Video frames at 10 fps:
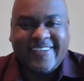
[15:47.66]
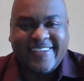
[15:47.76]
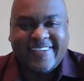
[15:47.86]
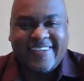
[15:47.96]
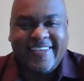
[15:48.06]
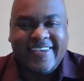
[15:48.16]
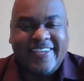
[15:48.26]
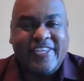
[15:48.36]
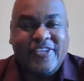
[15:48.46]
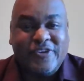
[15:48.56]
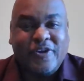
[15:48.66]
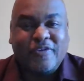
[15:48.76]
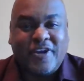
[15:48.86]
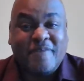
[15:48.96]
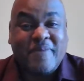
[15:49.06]
then you going
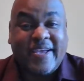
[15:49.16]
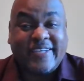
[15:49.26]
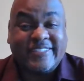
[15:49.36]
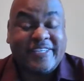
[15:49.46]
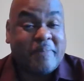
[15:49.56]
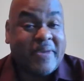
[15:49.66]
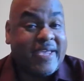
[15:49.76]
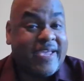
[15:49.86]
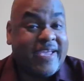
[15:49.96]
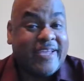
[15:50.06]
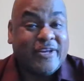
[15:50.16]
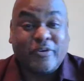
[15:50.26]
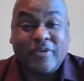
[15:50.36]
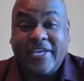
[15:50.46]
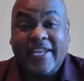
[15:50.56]
to come back and say, man,
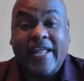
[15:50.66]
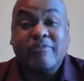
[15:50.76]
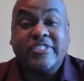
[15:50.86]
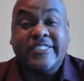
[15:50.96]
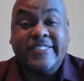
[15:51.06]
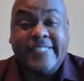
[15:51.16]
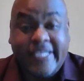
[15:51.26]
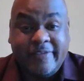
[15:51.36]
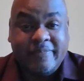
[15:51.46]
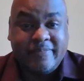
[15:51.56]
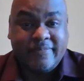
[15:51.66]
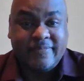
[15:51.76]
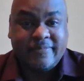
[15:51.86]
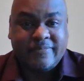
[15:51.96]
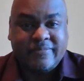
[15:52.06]
Uncle Kenny, that was deep.
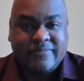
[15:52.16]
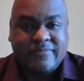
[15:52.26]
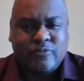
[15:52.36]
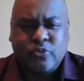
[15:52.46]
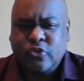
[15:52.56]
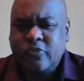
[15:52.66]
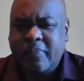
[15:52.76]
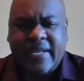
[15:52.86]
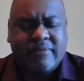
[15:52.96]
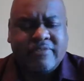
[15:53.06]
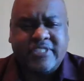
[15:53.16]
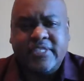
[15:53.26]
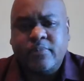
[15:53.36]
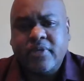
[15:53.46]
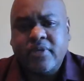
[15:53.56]
Ooh, man, that was
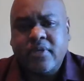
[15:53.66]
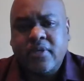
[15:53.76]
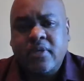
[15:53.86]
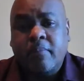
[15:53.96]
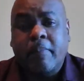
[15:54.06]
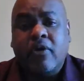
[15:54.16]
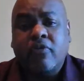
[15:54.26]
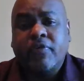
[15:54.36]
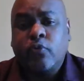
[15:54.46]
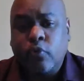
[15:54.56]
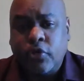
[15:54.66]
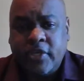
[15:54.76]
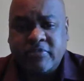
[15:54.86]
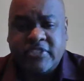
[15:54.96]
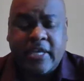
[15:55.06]
deep. Melvin
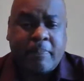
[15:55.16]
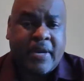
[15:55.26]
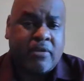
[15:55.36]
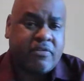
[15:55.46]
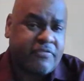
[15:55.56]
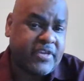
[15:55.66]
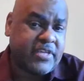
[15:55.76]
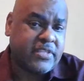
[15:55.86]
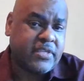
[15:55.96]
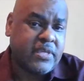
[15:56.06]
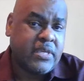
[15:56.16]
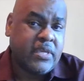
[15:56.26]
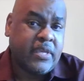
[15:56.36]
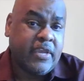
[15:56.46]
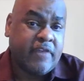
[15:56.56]
Williams, Step Out on Faith.
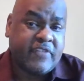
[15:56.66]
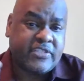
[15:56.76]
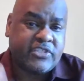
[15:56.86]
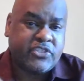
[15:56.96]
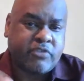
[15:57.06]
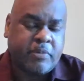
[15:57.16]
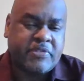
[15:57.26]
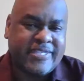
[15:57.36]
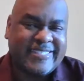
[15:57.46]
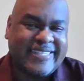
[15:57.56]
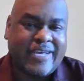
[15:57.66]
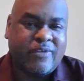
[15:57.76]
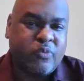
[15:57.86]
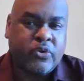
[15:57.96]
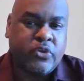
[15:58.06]
If this description does not
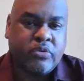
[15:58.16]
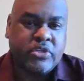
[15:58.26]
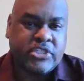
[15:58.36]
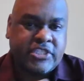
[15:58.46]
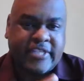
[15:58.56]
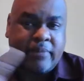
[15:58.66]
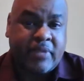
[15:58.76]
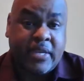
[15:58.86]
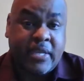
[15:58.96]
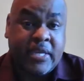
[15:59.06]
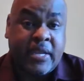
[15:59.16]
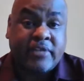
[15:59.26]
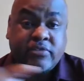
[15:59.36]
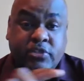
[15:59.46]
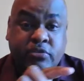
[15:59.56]
work, you can just type that in.
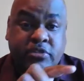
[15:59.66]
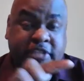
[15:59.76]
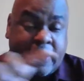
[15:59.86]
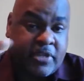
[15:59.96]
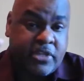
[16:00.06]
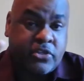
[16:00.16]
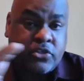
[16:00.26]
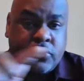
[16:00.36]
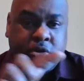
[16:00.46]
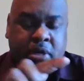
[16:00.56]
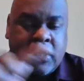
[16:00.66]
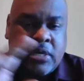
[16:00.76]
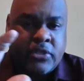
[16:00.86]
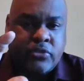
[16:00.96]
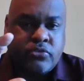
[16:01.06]
Actually, you can type it into your
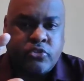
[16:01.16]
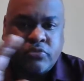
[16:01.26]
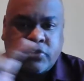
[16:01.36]
uh, YouTube